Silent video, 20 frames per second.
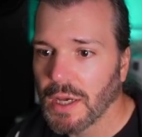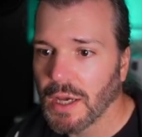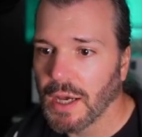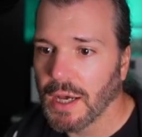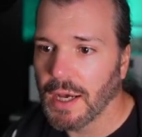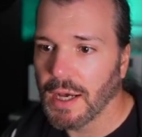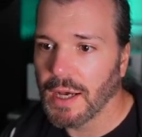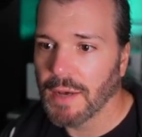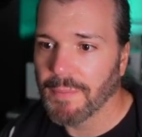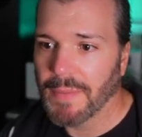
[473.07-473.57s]

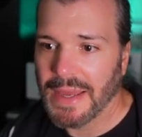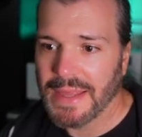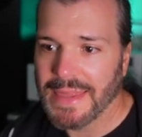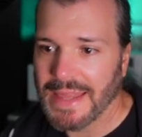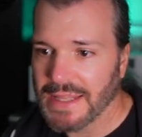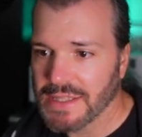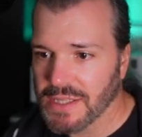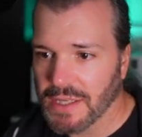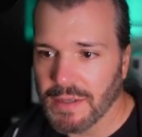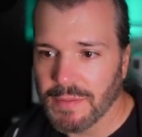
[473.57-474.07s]
And
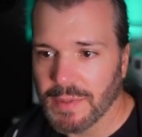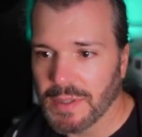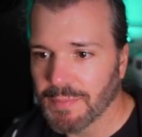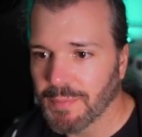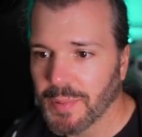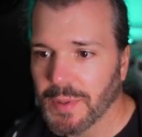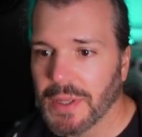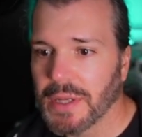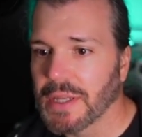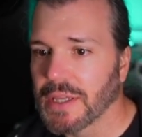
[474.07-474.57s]
that's going to be
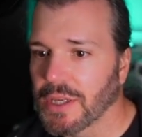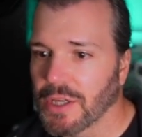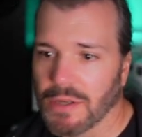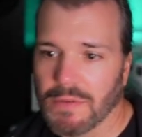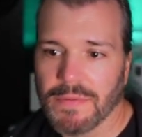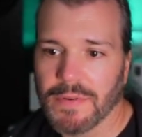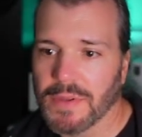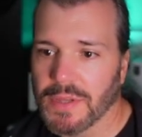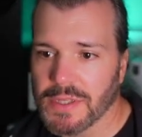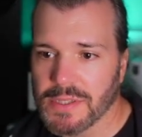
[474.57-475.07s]
plenty good
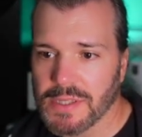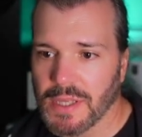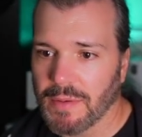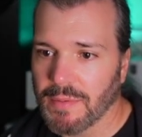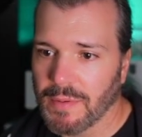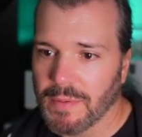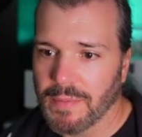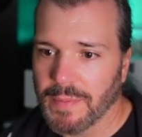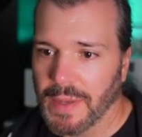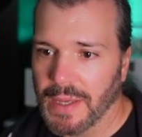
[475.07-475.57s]
for this type
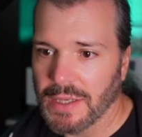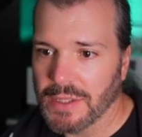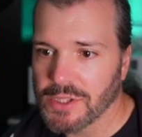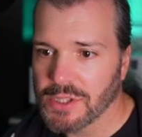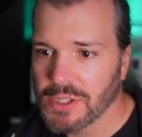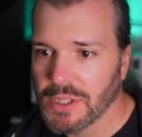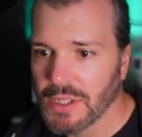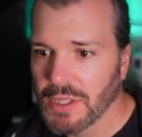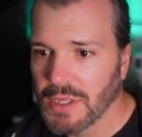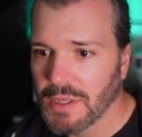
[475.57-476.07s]
of a
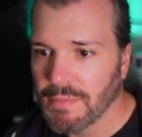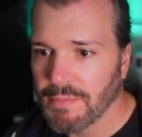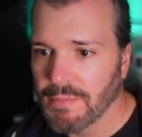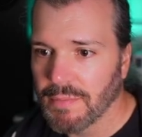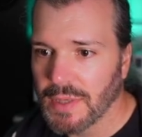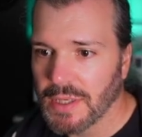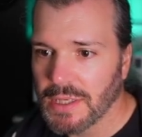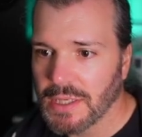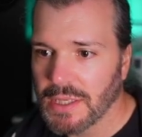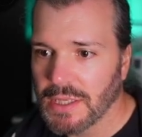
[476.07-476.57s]
page.
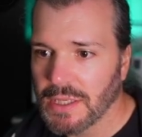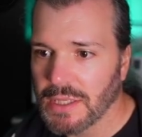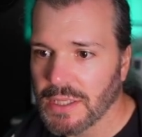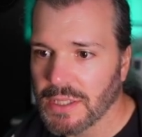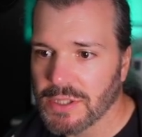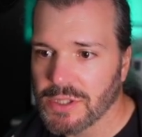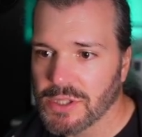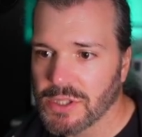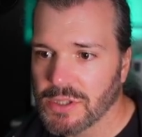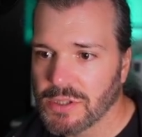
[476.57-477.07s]
Mini
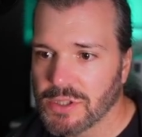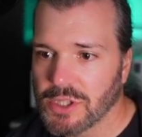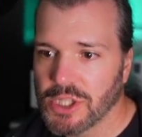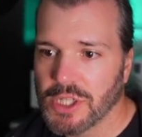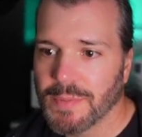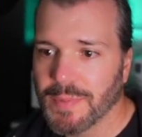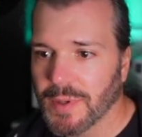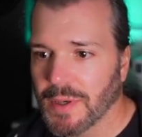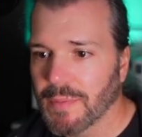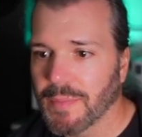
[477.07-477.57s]
is
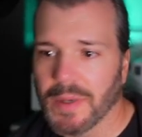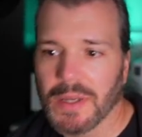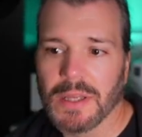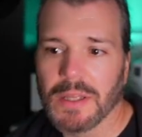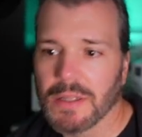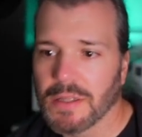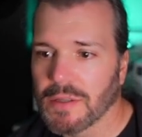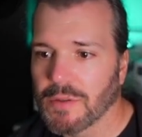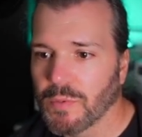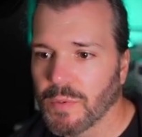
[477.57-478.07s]
cheaper, but
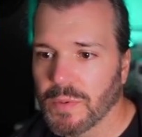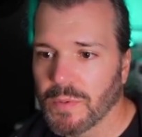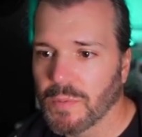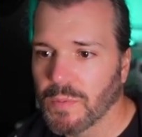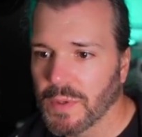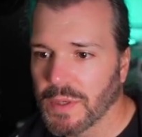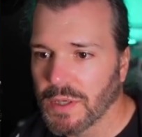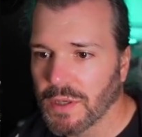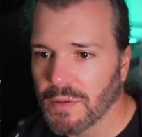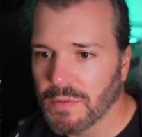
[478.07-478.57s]

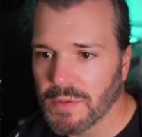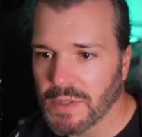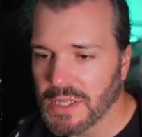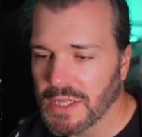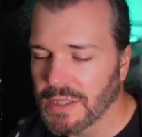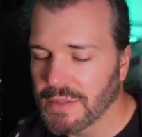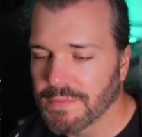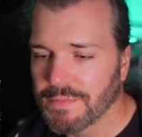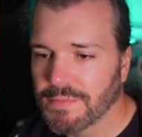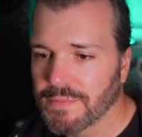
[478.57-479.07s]
we don't
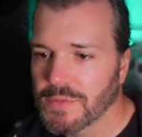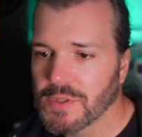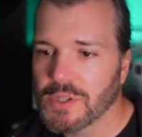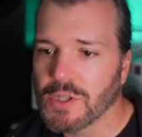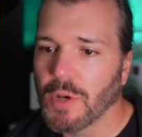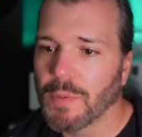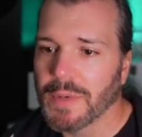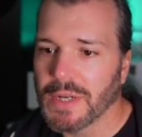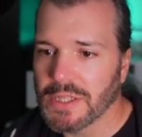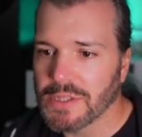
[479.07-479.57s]
need
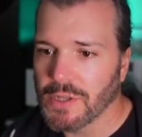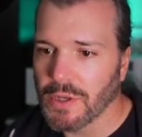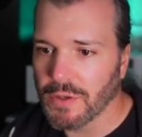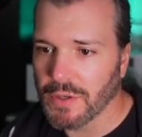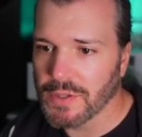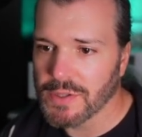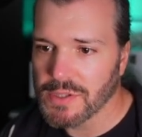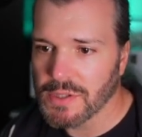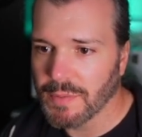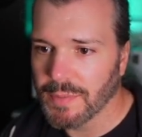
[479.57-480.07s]
so many
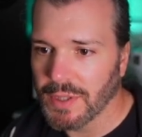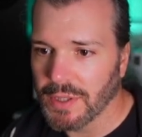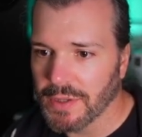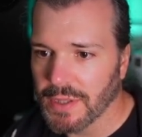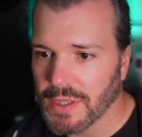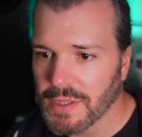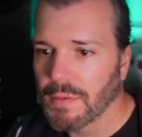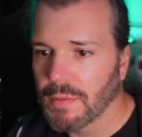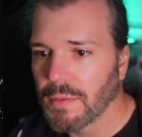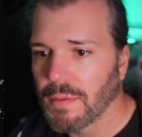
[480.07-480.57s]
tokens to build
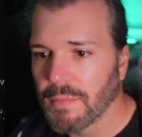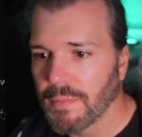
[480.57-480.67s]
this.